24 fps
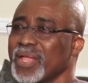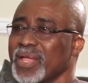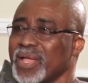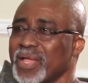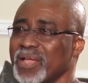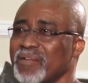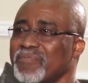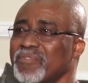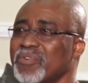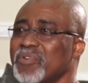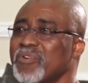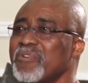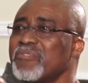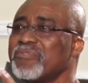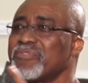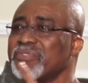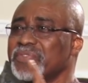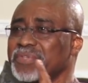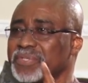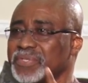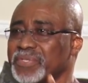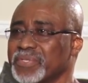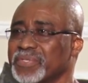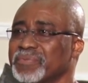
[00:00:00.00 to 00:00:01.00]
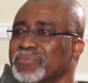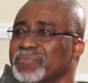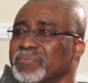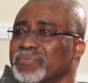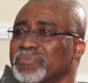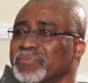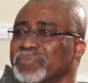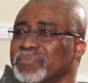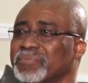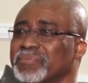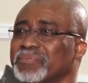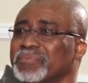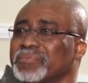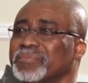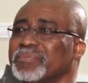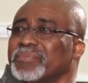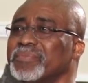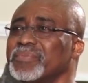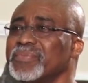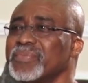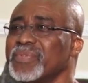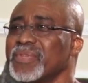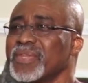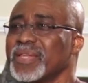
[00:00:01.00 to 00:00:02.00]
I have an office,
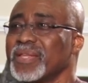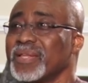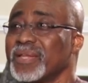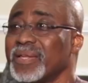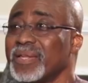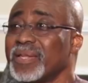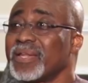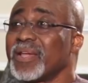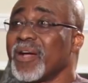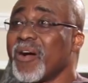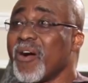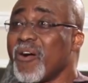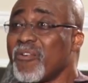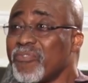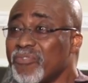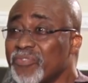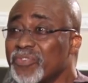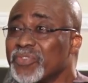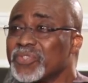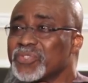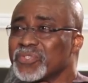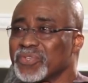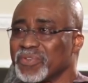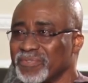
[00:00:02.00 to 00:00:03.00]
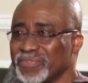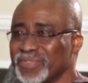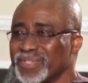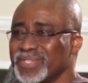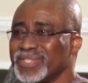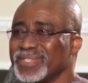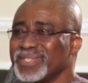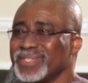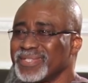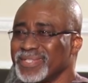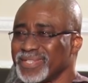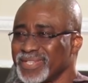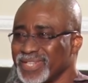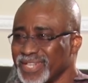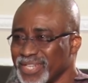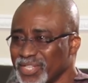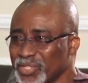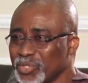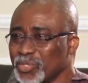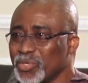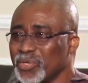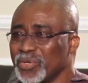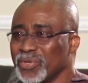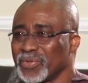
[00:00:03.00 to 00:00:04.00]
the office of the
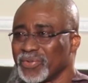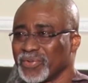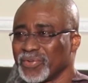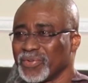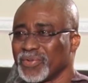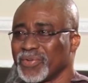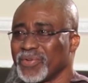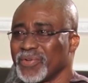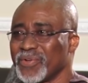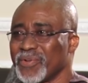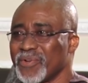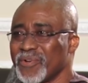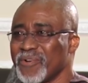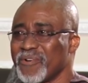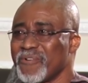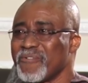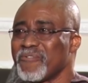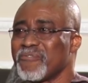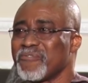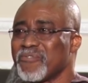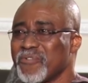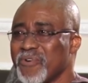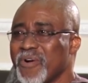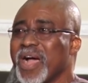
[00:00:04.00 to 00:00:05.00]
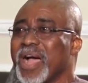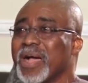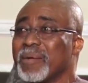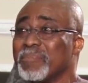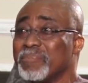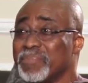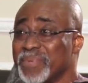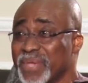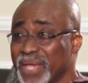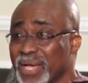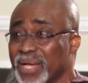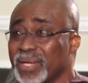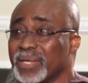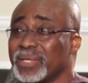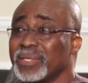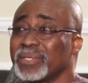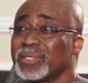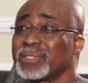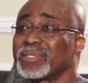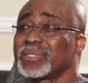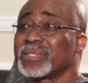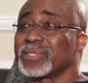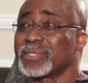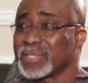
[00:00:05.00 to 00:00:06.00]
senator for Abia
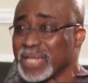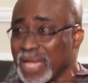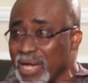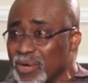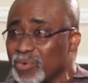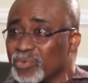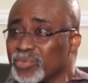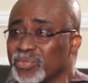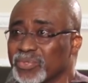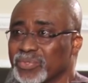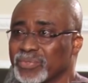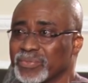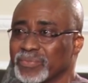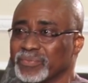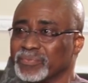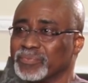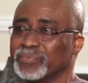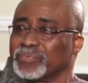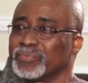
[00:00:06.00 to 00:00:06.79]
South.